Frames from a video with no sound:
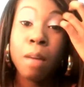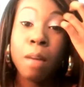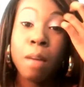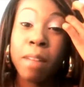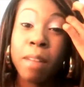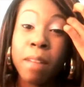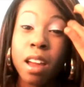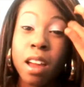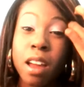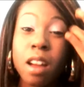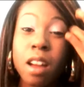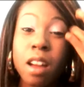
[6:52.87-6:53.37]

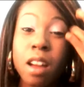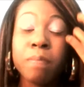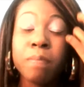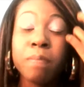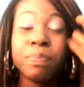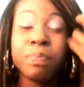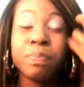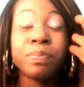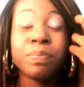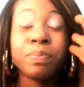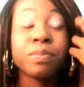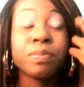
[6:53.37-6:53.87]
But
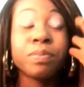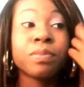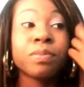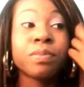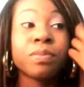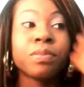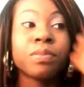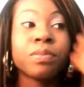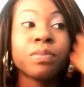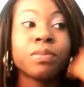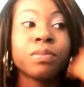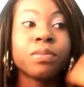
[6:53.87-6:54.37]
um,
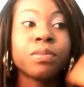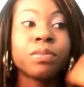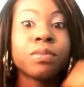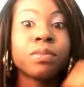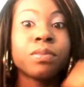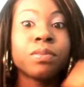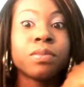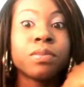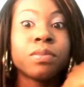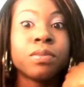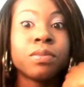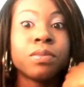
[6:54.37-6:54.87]

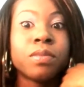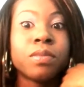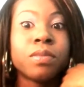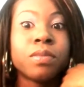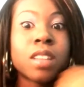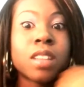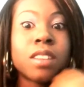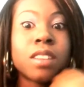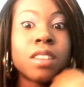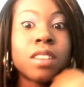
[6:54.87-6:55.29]
that's